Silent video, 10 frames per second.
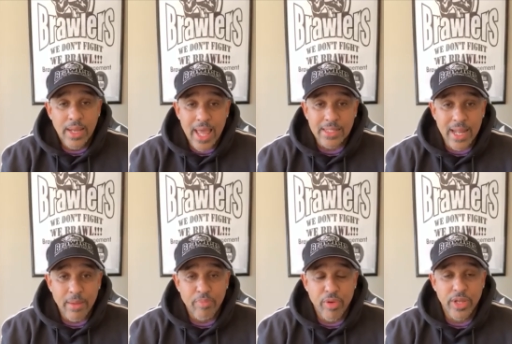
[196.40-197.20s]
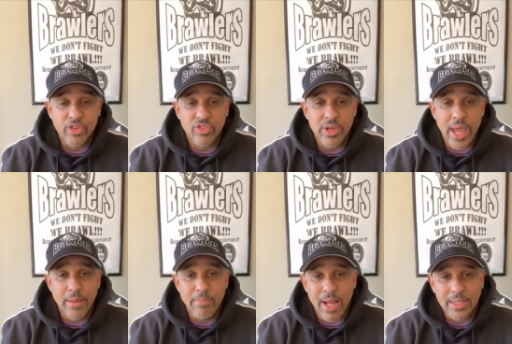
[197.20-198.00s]
last night, pretty interesting
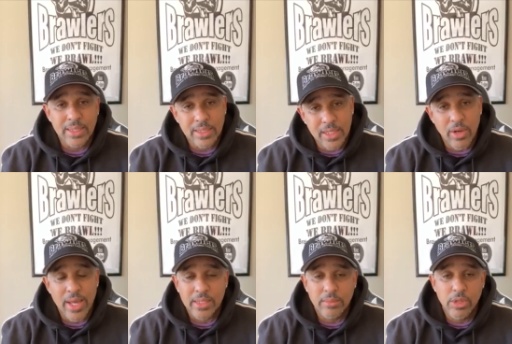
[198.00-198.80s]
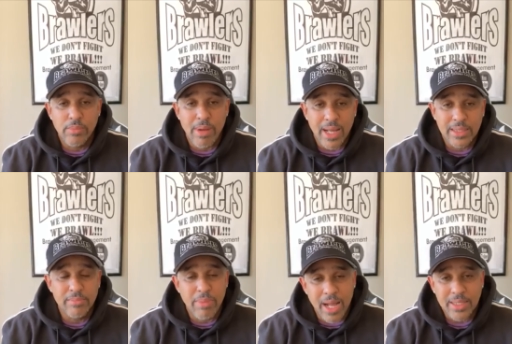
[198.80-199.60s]
night in boxing. Still had some good
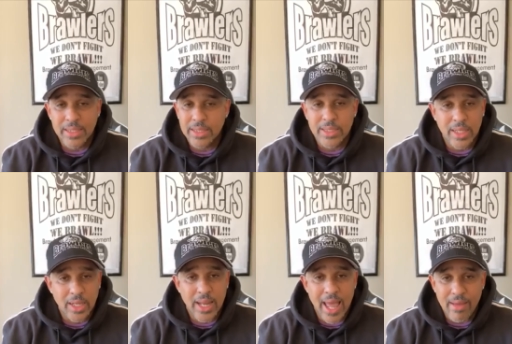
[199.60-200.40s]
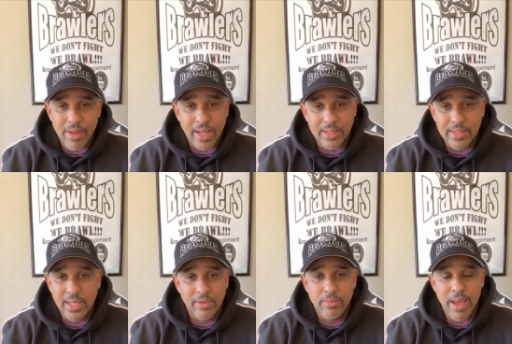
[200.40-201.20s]
boxing. Boxing is still alive. Like I
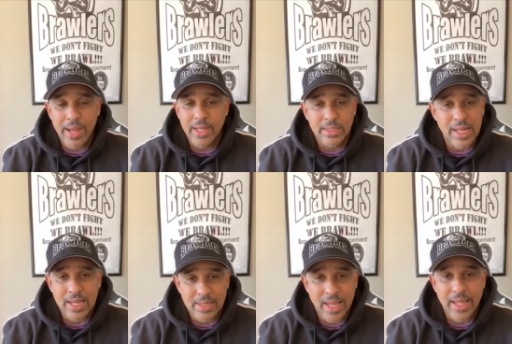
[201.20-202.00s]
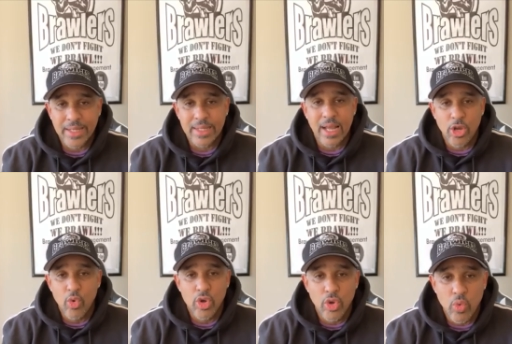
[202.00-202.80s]
tell everybody, it's not dead. It's not
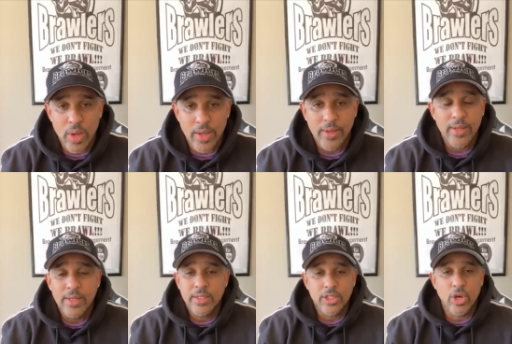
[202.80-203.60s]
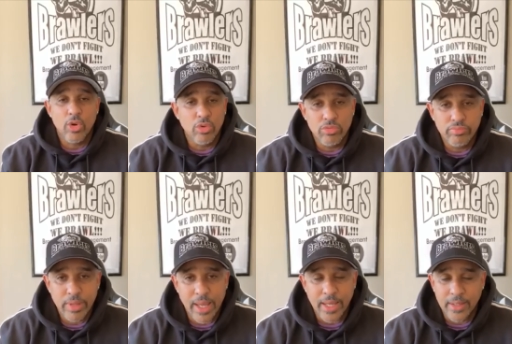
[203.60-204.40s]
going nowhere. So,
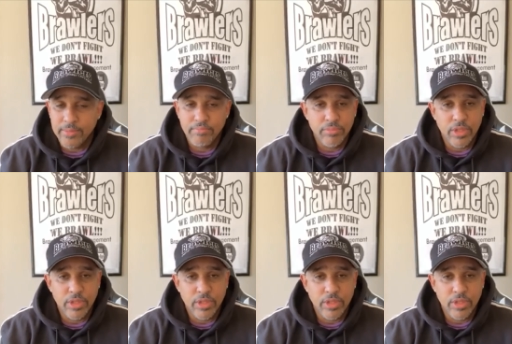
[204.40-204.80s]
hey,